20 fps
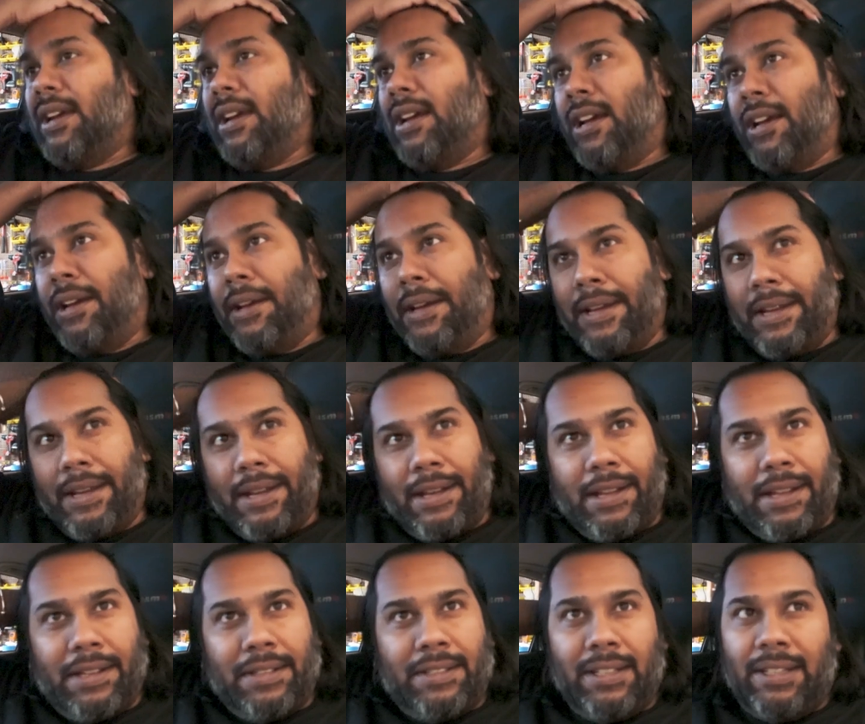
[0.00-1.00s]

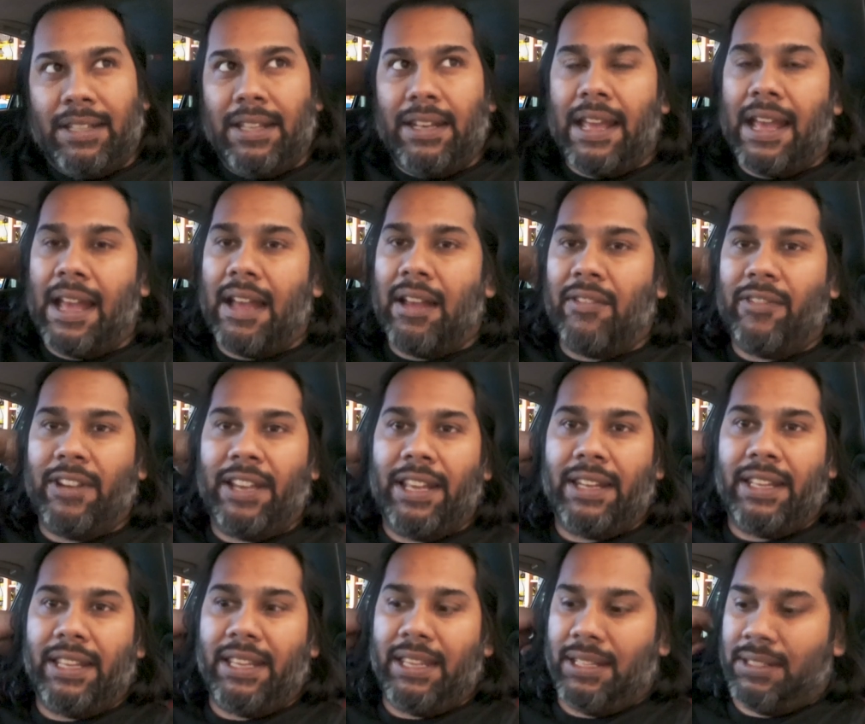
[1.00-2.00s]
They didn't have
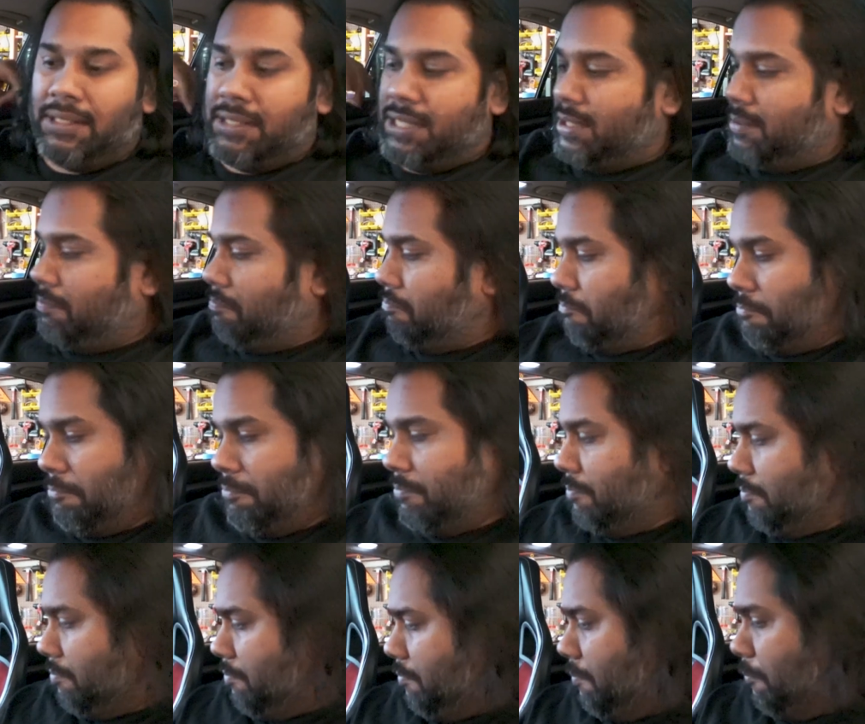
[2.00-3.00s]
any
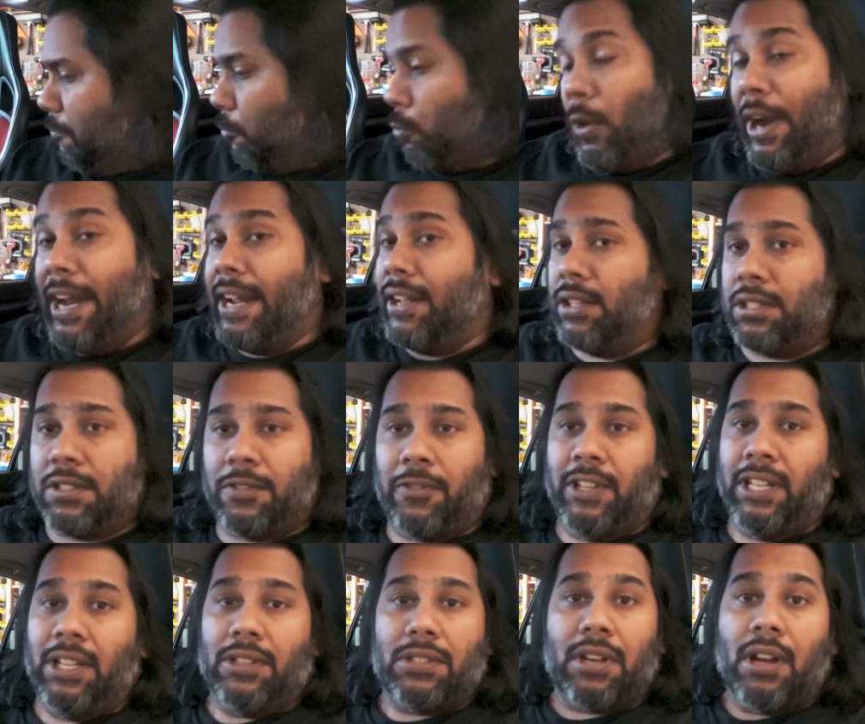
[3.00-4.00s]
rails for
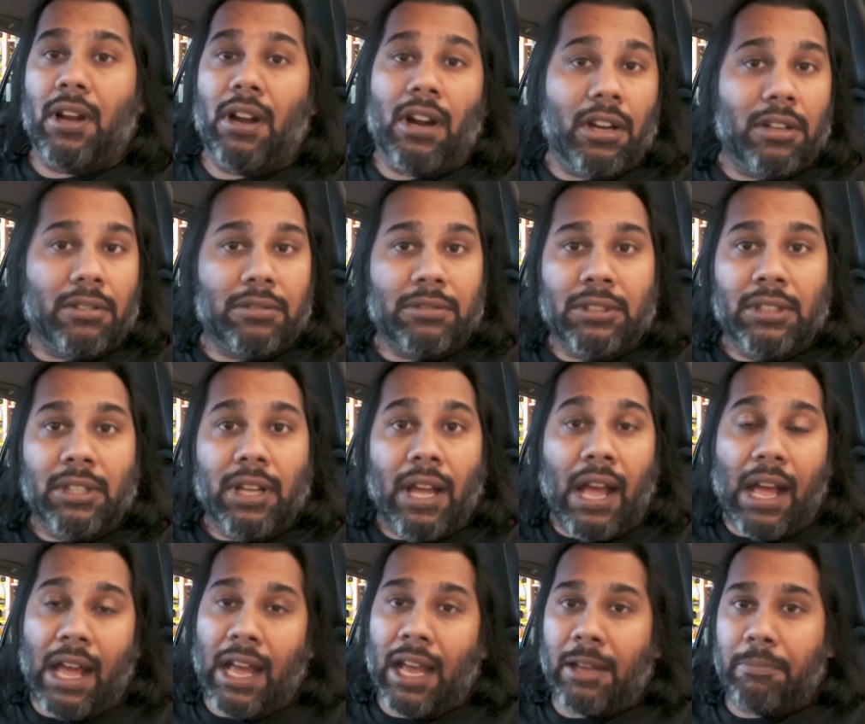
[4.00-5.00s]
this car.
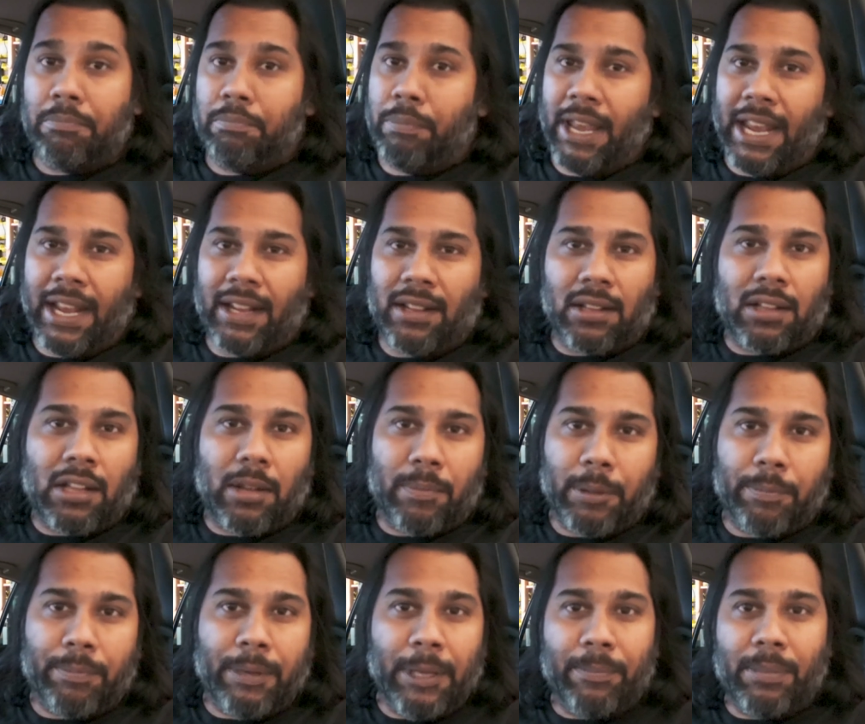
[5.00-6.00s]
I begged a couple
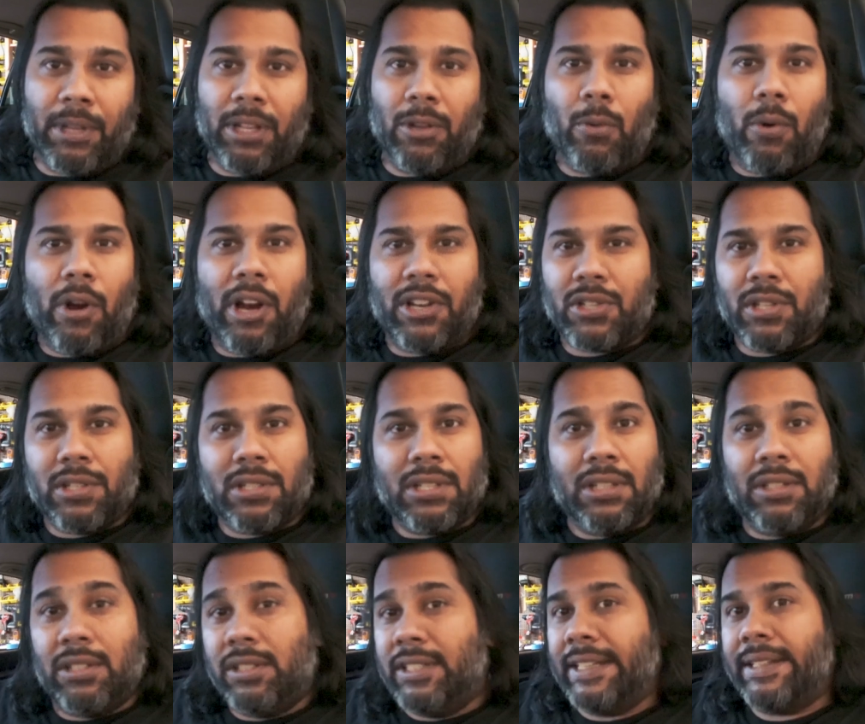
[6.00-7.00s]
people in Washington
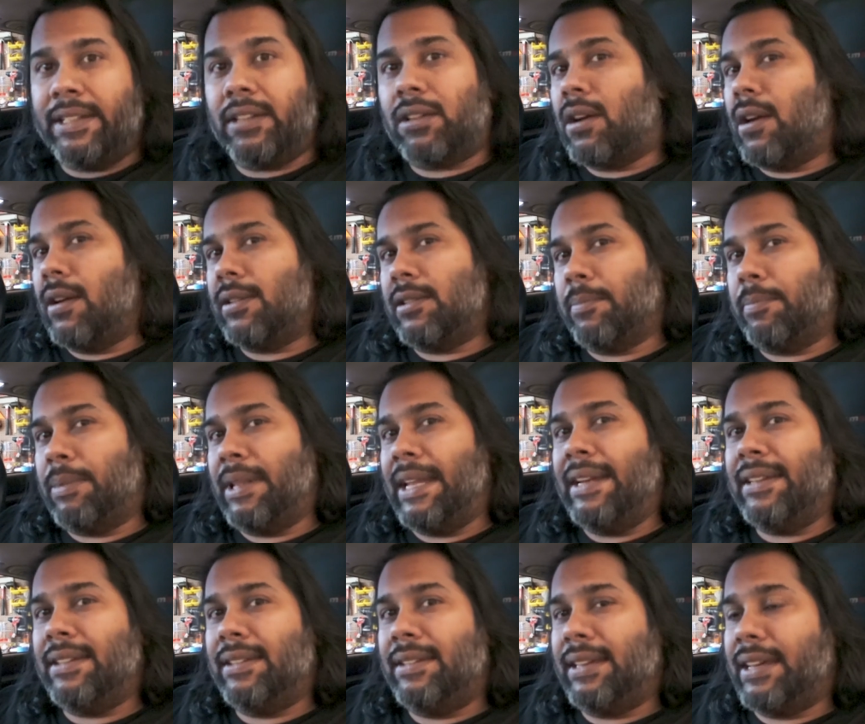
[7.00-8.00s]
to take the car to
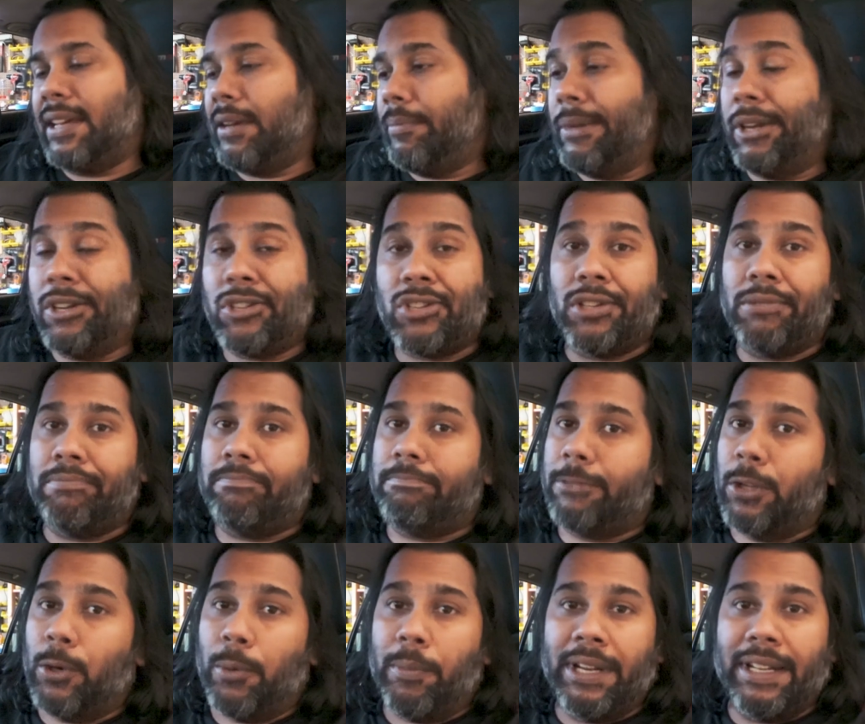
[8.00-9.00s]
Planted to get measured.
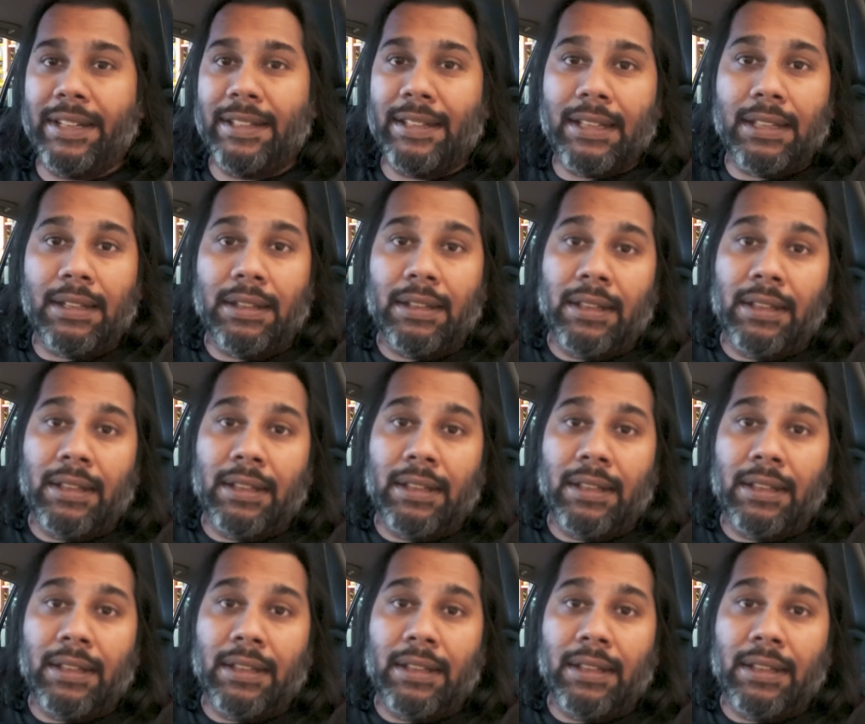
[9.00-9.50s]
Nobody did.